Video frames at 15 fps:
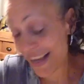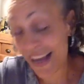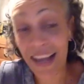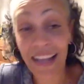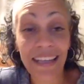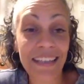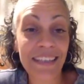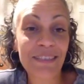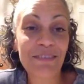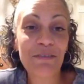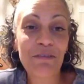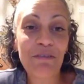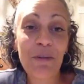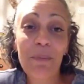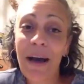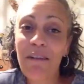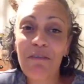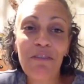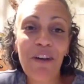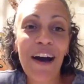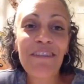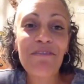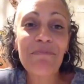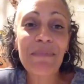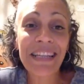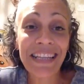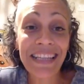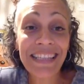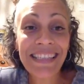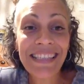and for about 5
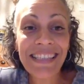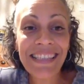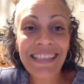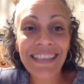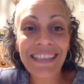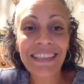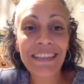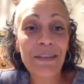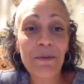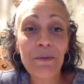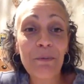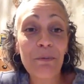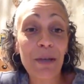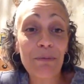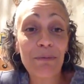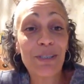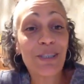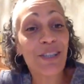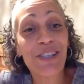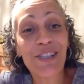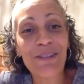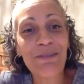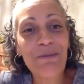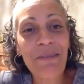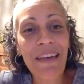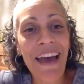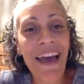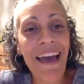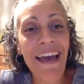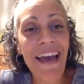minutes we were just all
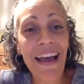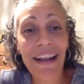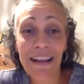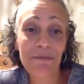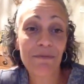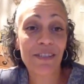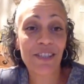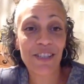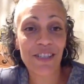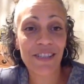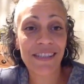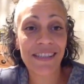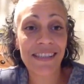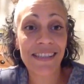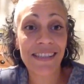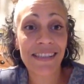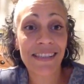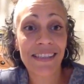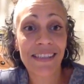there and it was just